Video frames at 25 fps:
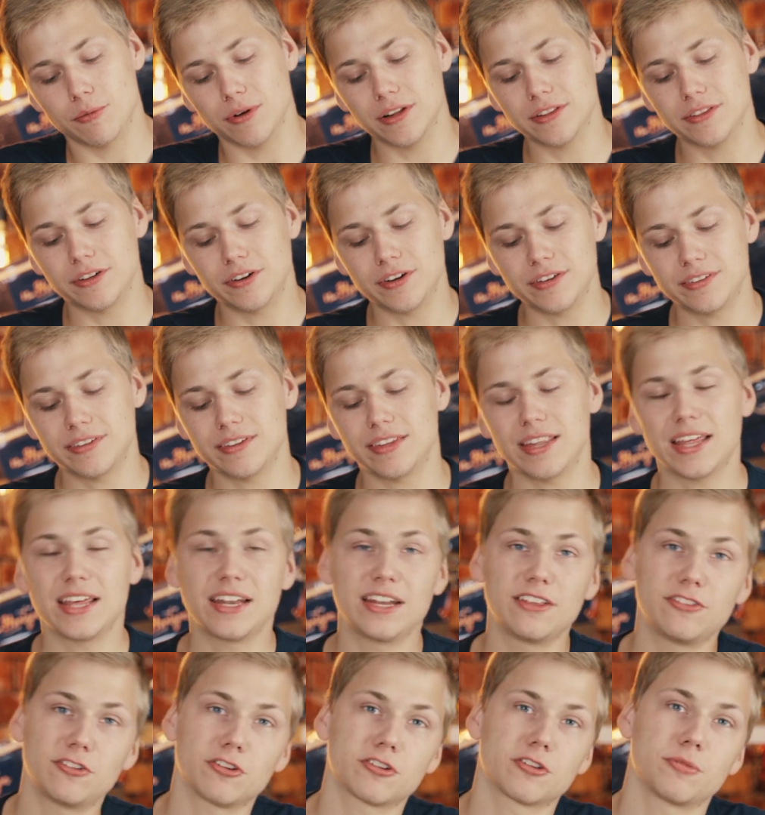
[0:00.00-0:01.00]
well, there isn't
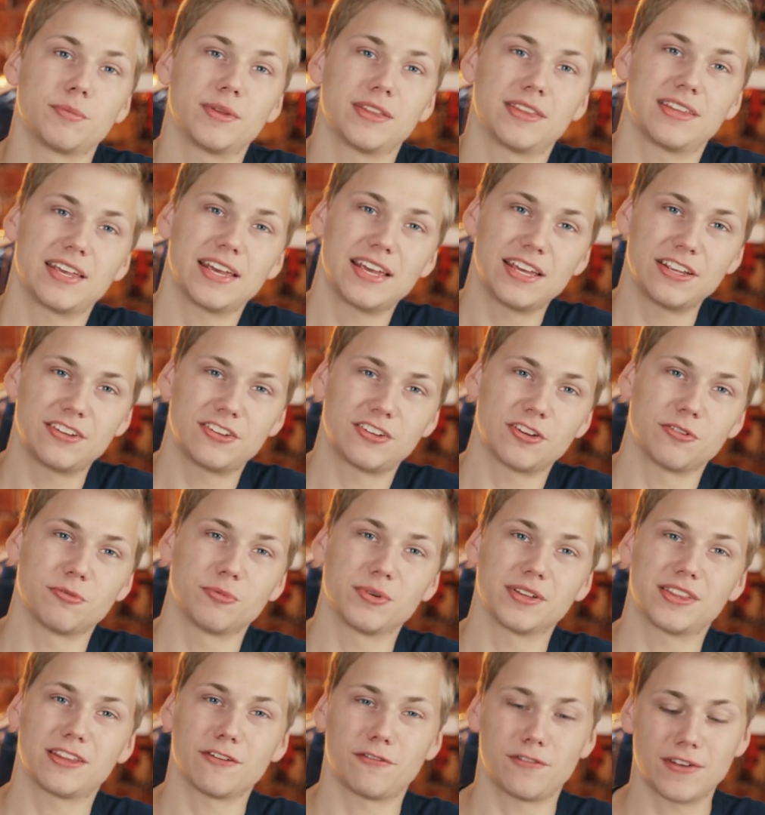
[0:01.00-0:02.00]
any
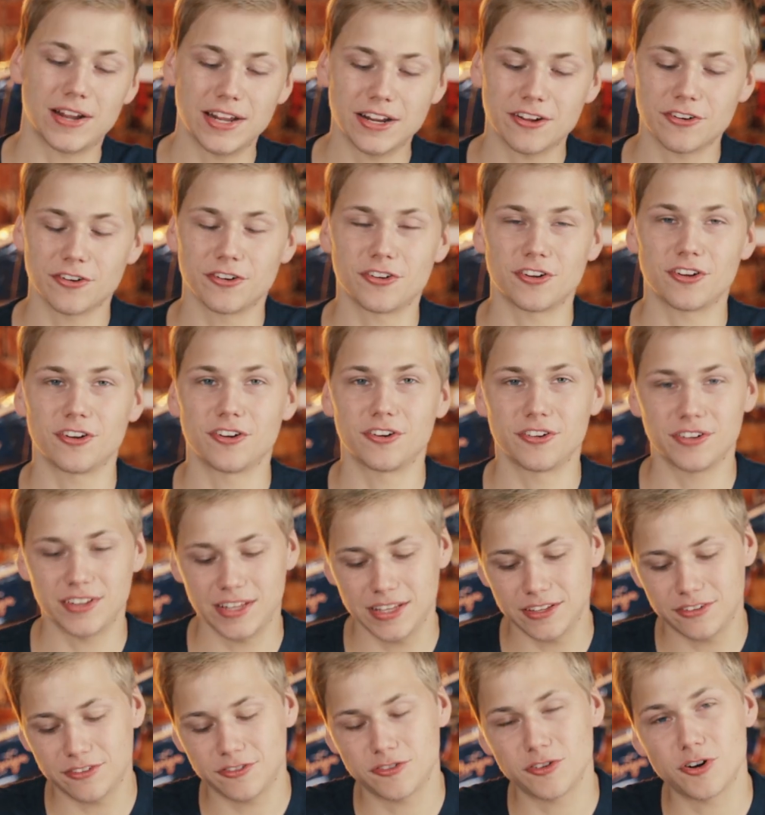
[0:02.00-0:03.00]
documentation with the flight controller on
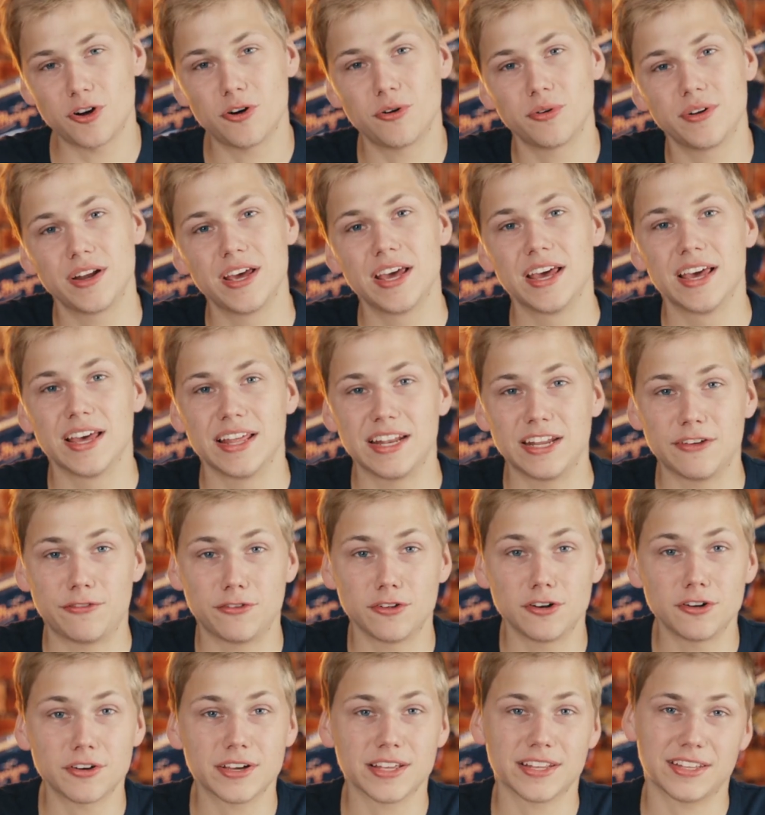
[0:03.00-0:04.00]
this drone, and
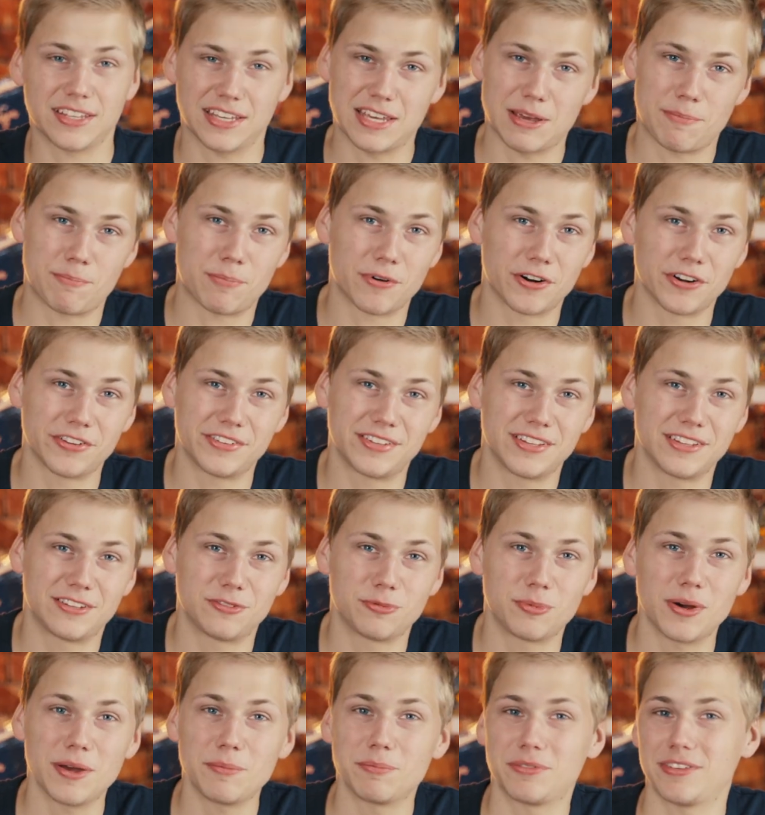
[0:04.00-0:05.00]
if you look at
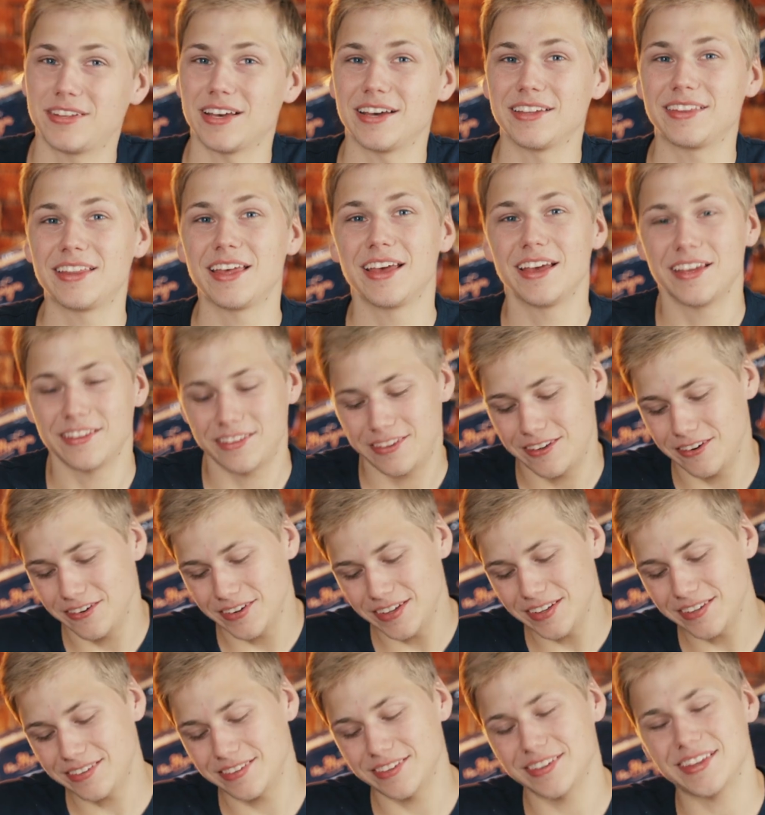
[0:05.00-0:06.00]
GEPRC's website, there
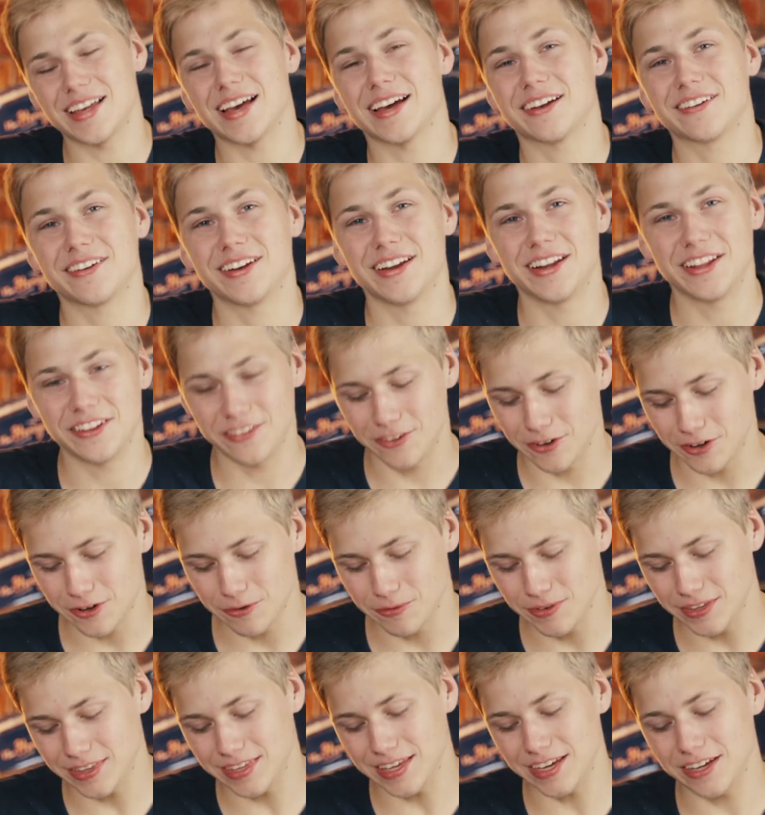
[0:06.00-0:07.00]
isn't actually any
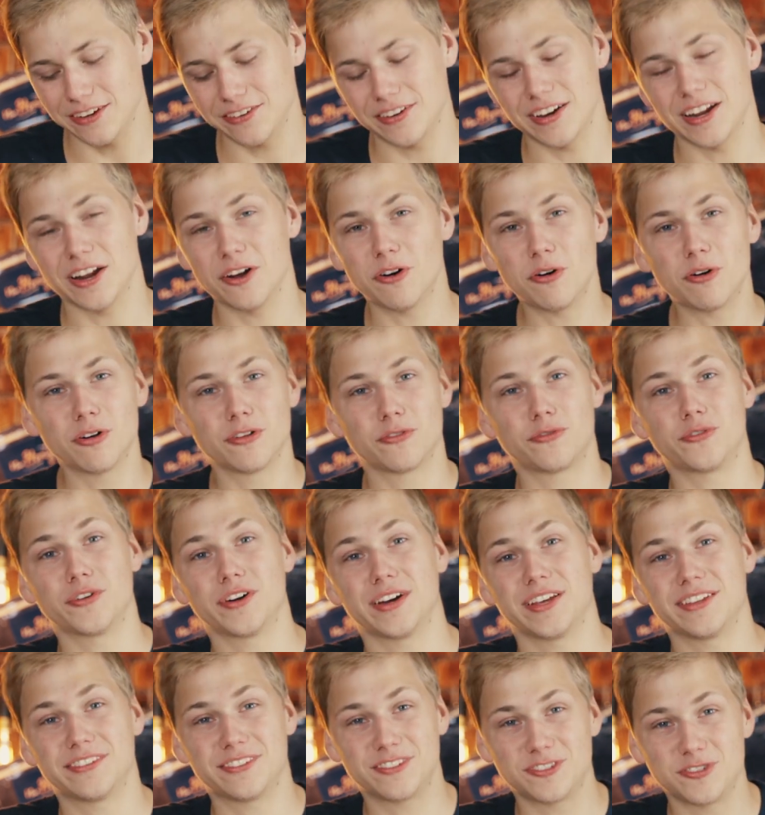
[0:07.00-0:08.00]
documentation at all
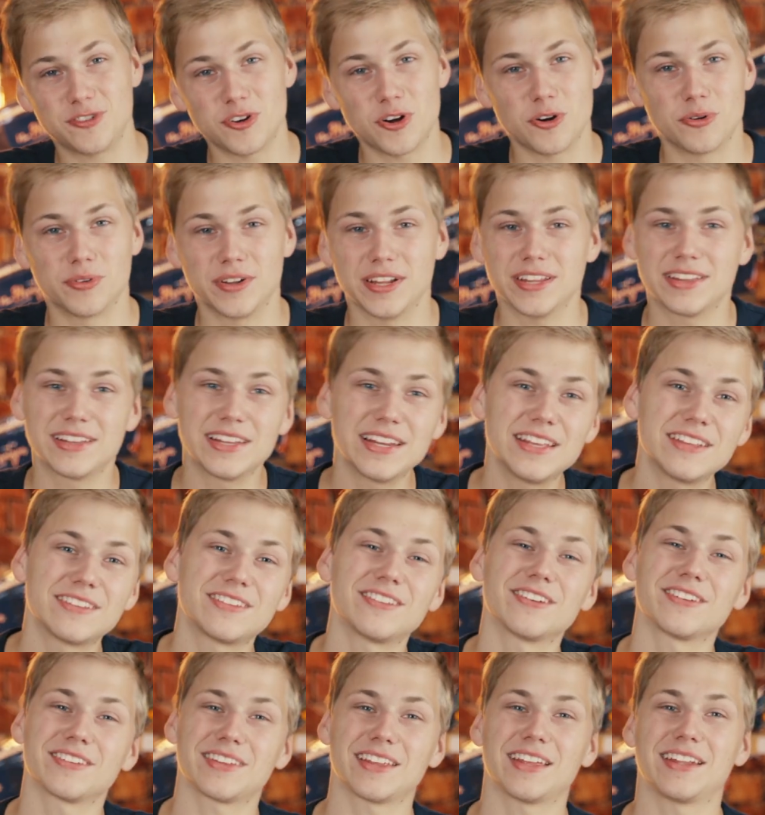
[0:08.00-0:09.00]
for this drone, at
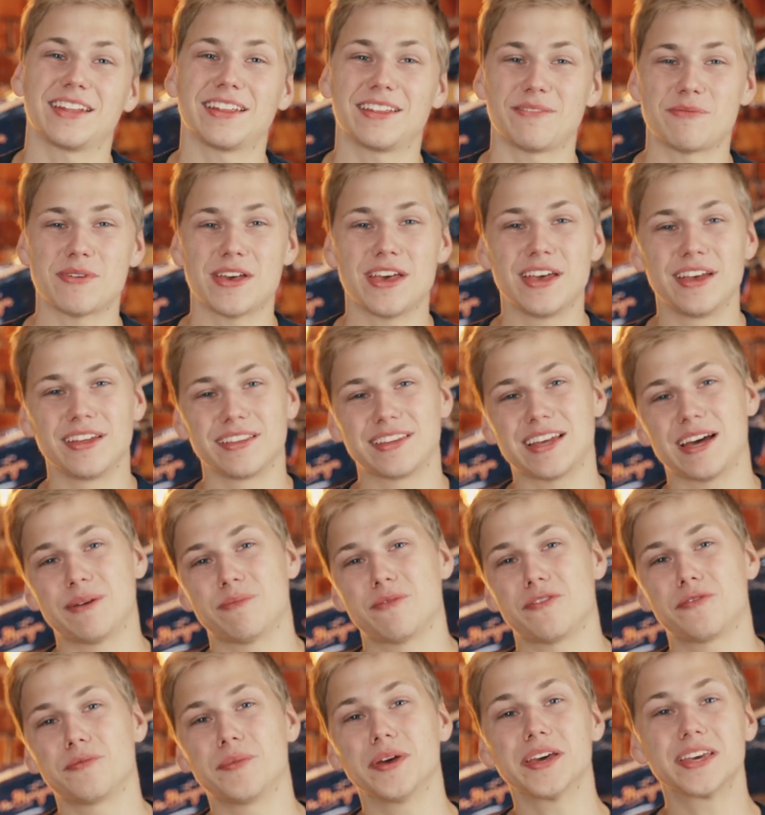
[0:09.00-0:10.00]
least not at the
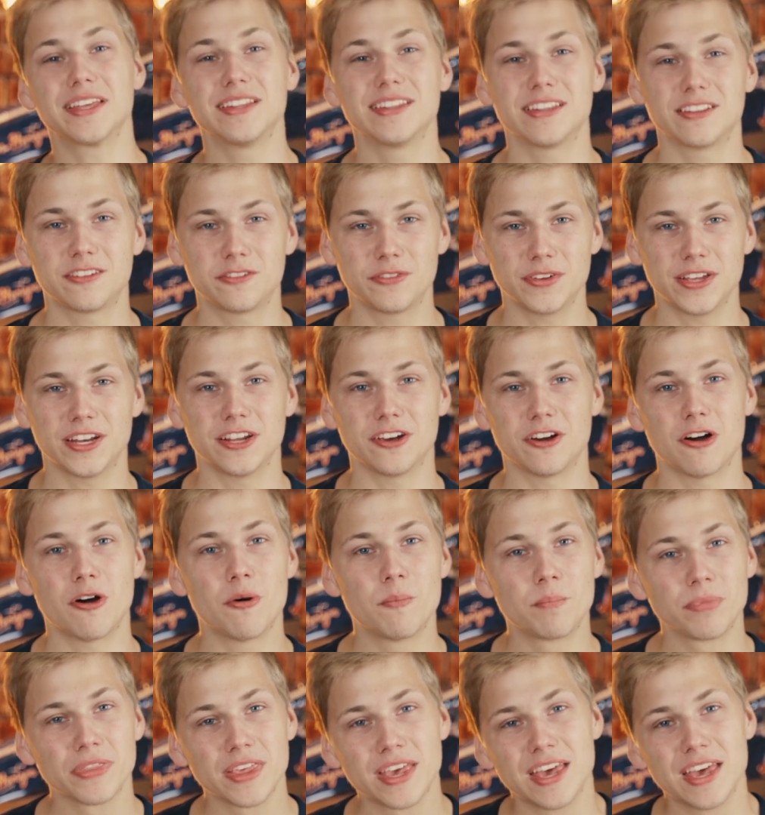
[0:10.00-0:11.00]
time of making this video.